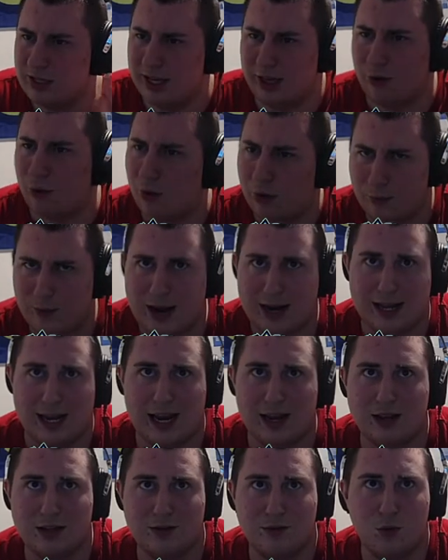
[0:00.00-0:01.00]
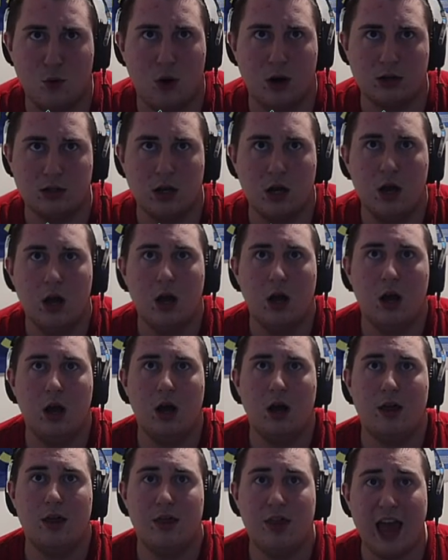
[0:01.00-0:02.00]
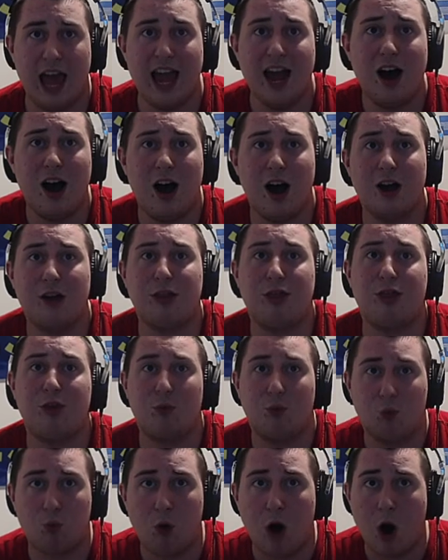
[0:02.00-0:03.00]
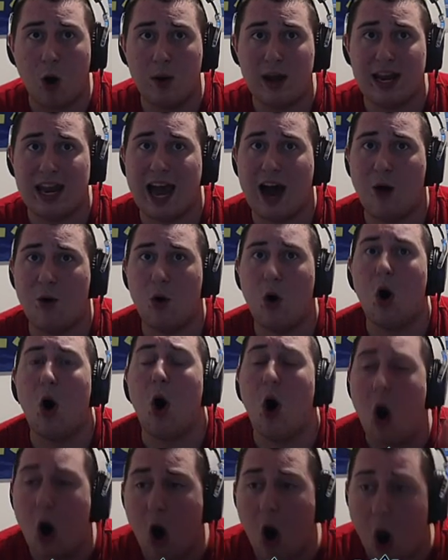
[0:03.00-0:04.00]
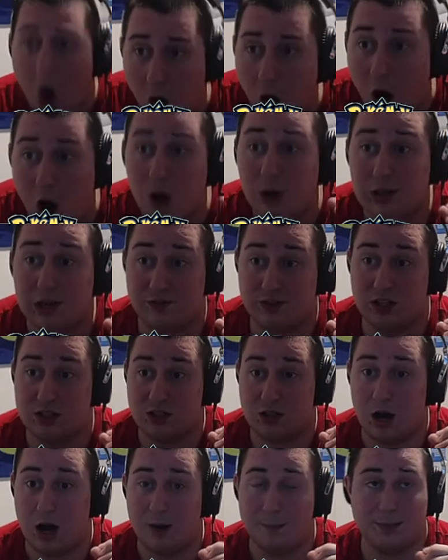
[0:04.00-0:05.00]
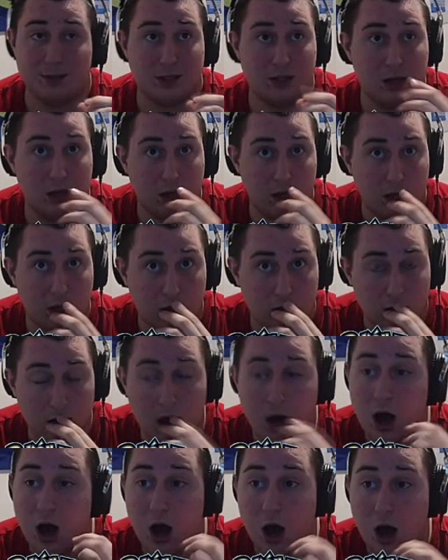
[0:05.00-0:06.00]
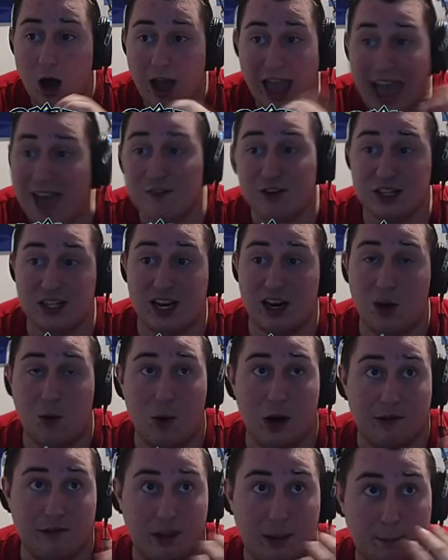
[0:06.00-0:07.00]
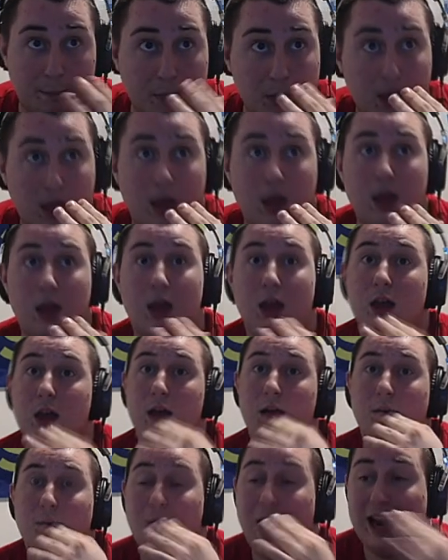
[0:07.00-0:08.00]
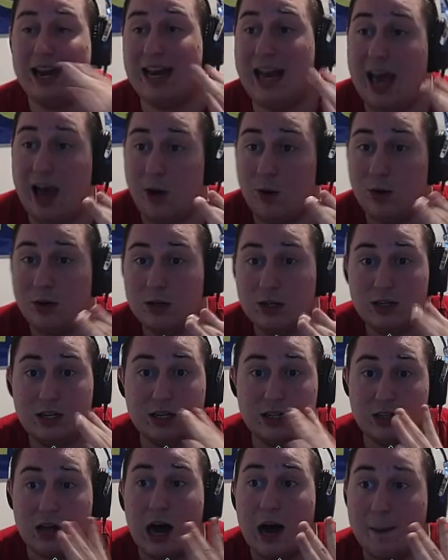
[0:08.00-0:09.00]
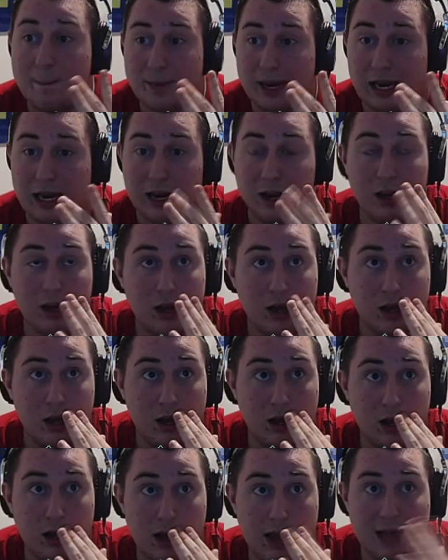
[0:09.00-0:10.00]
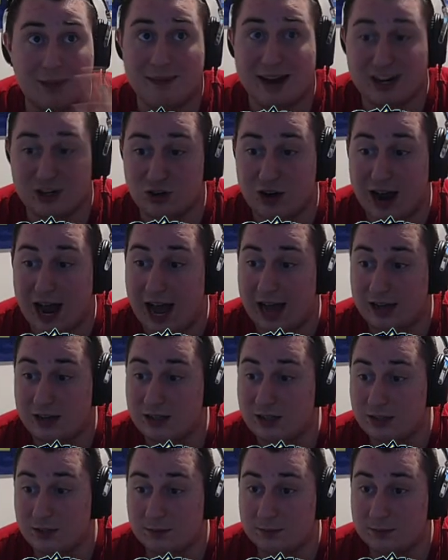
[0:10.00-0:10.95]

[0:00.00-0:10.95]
throw out Eradicate, because of course. They are throwing out all of the stops. Every single one of them right now to stop me in my tracks.